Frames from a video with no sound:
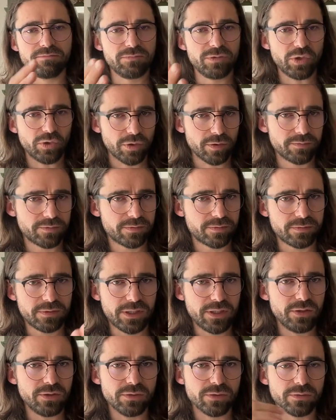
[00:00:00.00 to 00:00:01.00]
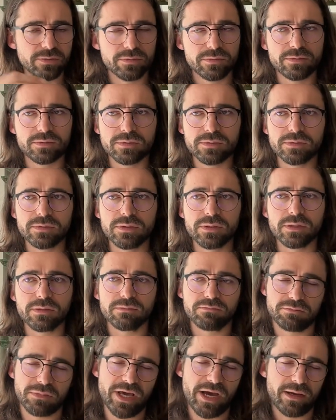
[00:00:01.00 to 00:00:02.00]
Europe, EU,
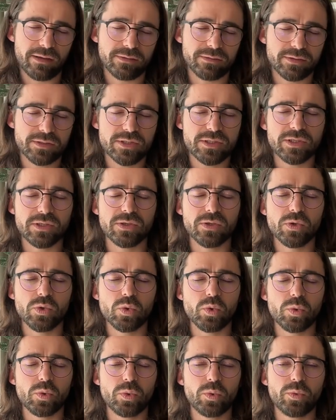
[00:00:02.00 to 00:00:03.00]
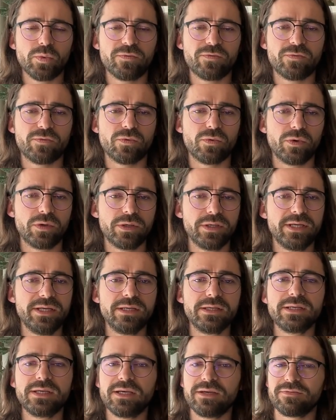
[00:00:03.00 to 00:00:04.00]
uh, yeah. So for
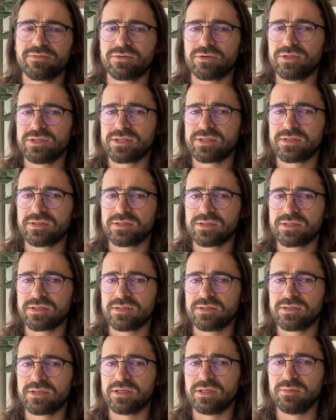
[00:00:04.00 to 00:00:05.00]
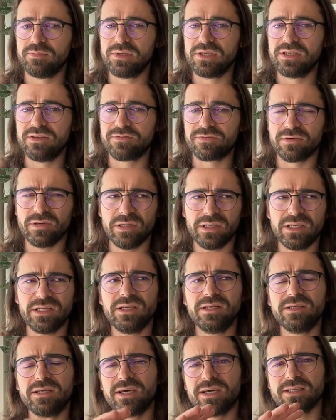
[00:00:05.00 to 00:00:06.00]
India, for instance, it's going to be different, and
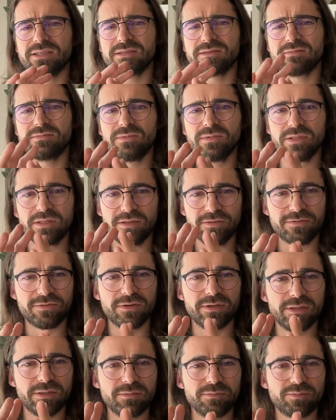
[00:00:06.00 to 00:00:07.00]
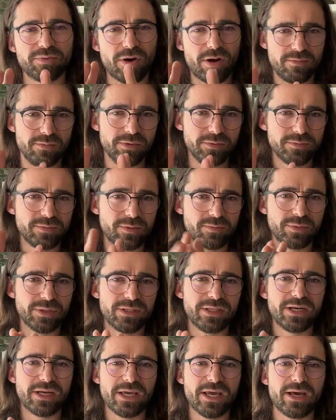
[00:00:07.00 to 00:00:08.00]
India has different problems.
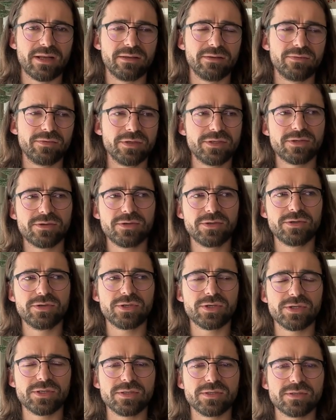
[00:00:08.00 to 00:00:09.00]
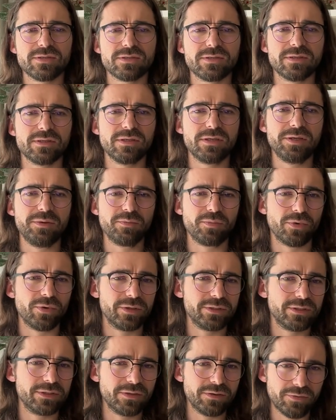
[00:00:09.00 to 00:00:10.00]
But then again, research is uh,
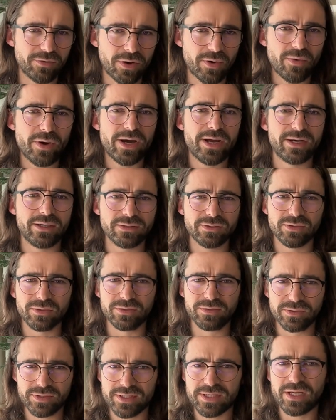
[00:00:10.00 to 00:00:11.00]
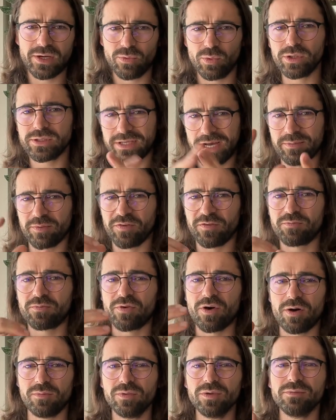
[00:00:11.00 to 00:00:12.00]
important and required to understand what type of
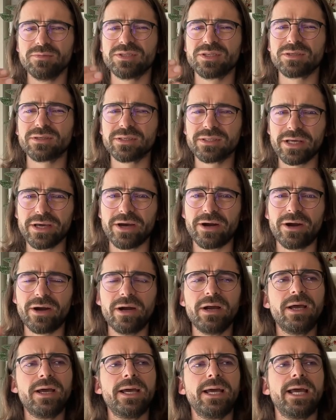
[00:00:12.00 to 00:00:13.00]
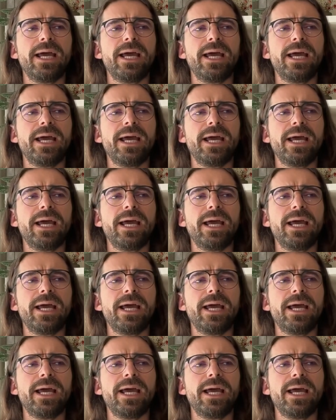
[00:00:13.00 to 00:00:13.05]
problems are there.